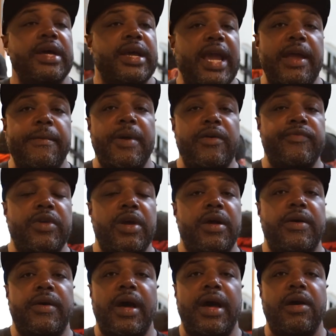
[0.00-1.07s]
came out
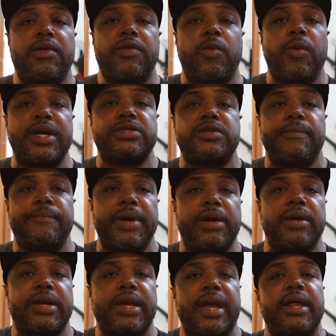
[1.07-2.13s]
of the Western
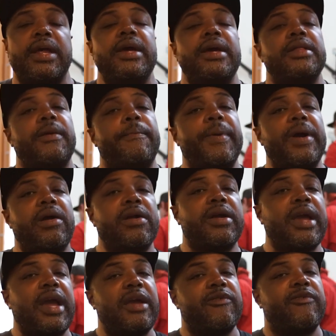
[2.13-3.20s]
barricade. The
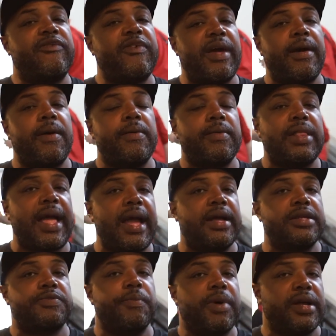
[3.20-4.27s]
barricade fell
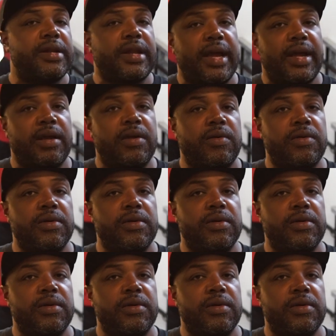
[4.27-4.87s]
last Monday.